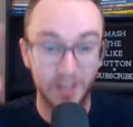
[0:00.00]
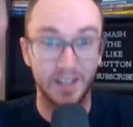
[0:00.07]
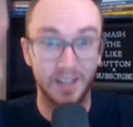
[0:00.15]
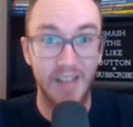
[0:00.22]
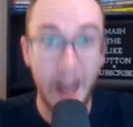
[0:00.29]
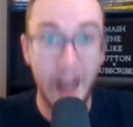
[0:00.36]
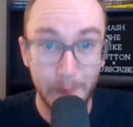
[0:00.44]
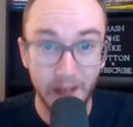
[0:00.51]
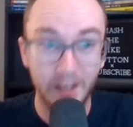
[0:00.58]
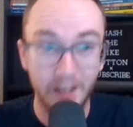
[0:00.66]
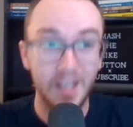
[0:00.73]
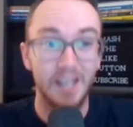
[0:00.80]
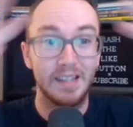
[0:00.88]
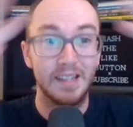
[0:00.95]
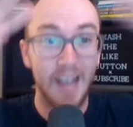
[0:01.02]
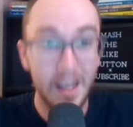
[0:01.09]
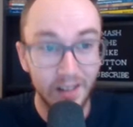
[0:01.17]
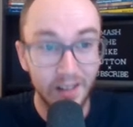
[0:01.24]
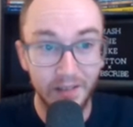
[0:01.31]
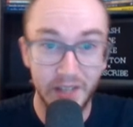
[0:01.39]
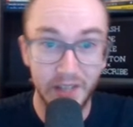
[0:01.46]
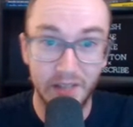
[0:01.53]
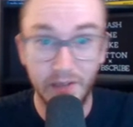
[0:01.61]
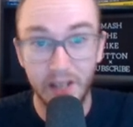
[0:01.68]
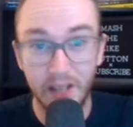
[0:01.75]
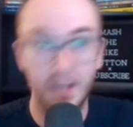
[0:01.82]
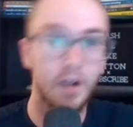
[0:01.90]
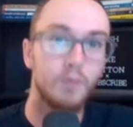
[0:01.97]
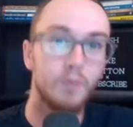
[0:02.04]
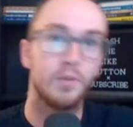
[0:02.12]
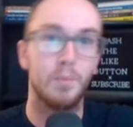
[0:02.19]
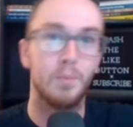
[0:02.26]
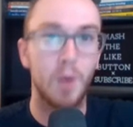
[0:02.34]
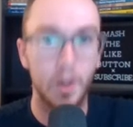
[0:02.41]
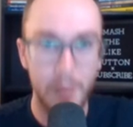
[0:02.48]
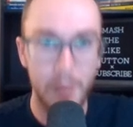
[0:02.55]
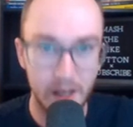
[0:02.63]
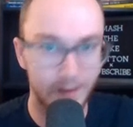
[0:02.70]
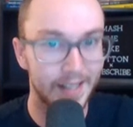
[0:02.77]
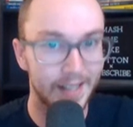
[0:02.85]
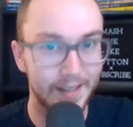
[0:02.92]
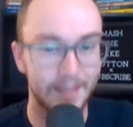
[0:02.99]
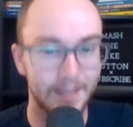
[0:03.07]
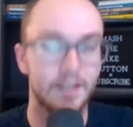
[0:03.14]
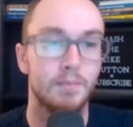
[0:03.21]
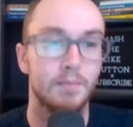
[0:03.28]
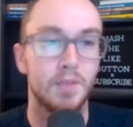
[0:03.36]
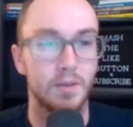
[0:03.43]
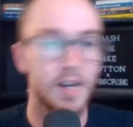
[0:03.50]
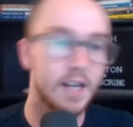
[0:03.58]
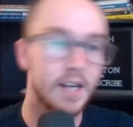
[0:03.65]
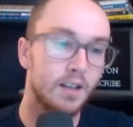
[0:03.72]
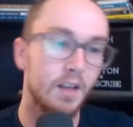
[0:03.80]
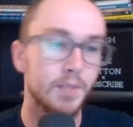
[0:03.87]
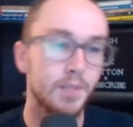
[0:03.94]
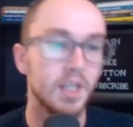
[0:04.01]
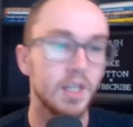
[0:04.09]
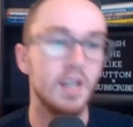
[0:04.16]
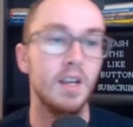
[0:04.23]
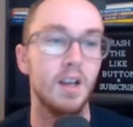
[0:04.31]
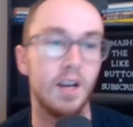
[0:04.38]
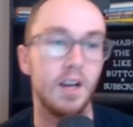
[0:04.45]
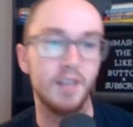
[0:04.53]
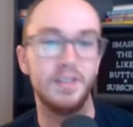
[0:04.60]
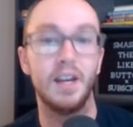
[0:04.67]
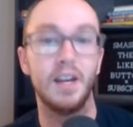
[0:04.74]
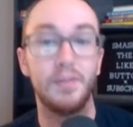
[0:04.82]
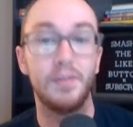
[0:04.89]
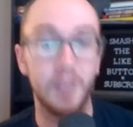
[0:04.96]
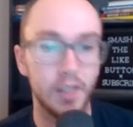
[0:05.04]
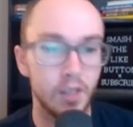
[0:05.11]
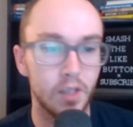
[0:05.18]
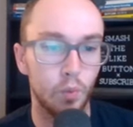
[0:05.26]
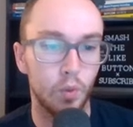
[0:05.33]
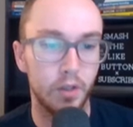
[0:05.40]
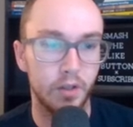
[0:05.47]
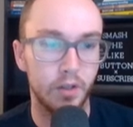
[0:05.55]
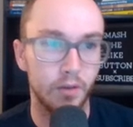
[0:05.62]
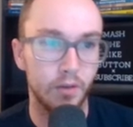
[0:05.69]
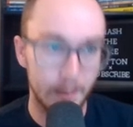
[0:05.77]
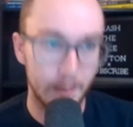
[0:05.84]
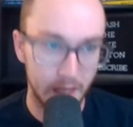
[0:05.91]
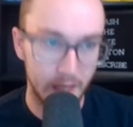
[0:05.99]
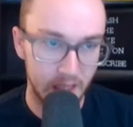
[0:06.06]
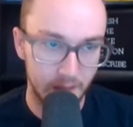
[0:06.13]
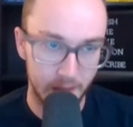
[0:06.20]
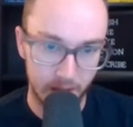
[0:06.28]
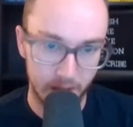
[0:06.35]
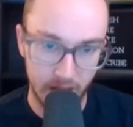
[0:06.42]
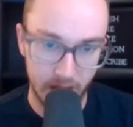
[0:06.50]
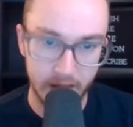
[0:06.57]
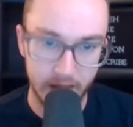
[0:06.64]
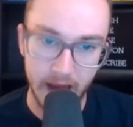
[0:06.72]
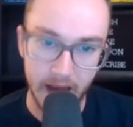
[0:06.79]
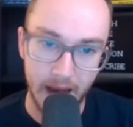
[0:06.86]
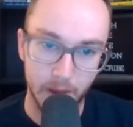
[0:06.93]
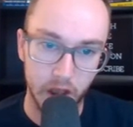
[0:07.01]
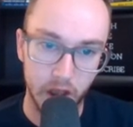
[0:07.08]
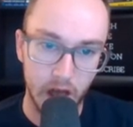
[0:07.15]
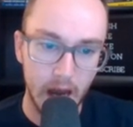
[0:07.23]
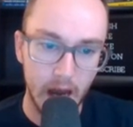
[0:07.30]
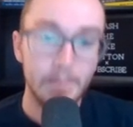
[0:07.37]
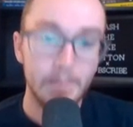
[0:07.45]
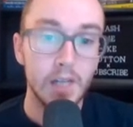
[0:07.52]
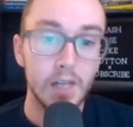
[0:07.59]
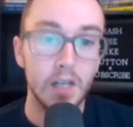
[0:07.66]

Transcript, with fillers: the topic and title of this video for bar POS systems or nightclubs. Uh, definitely would recommend giving SkyTab a shot.